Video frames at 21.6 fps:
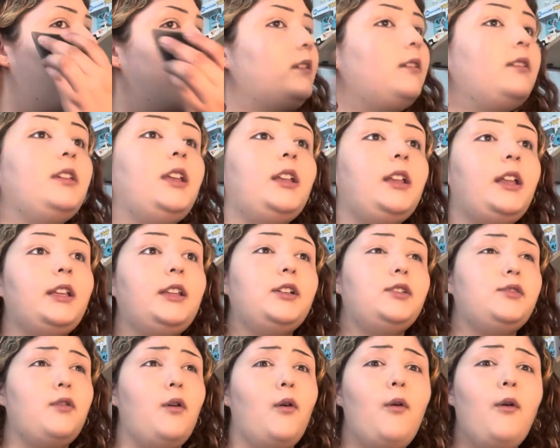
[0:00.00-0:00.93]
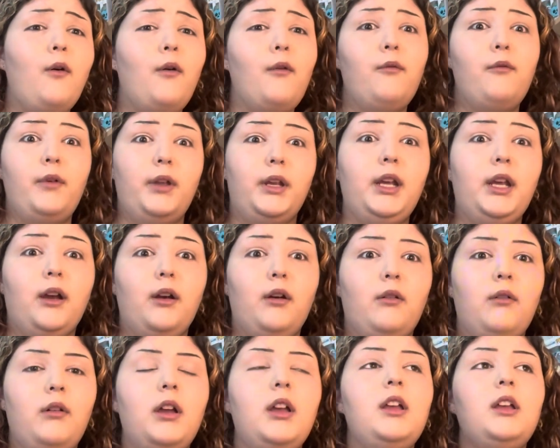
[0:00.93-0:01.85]
did like this whole video,
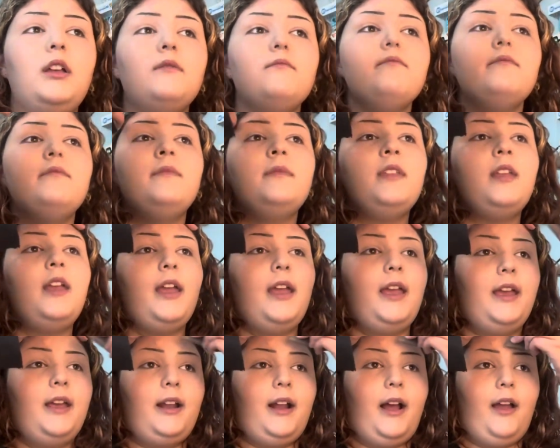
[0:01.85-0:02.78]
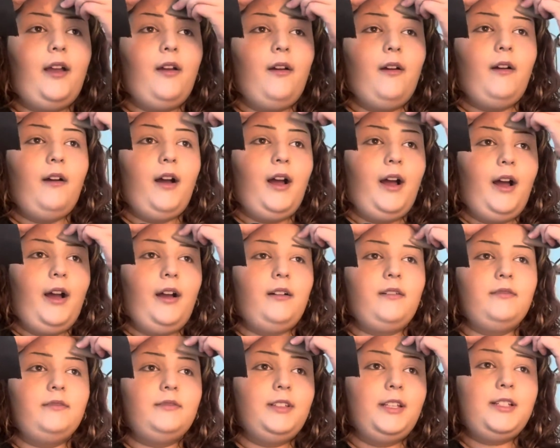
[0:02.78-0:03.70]
and
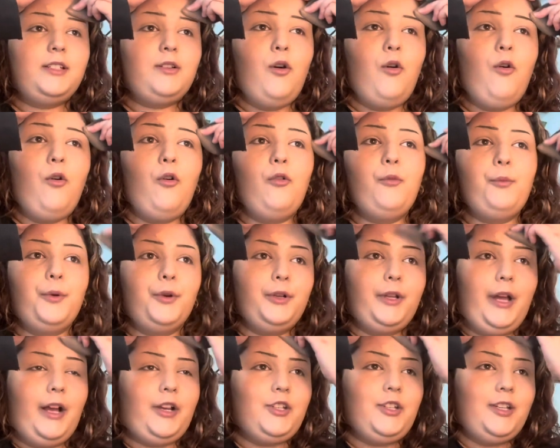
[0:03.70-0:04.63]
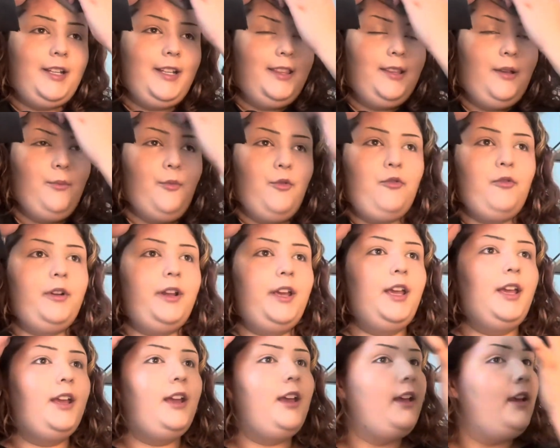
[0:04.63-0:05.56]
this whole production in the
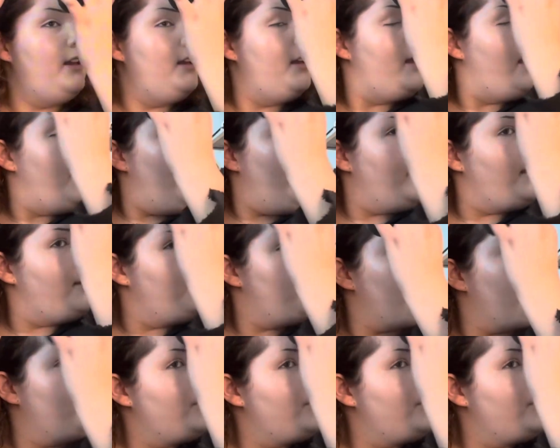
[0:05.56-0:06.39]
morning added more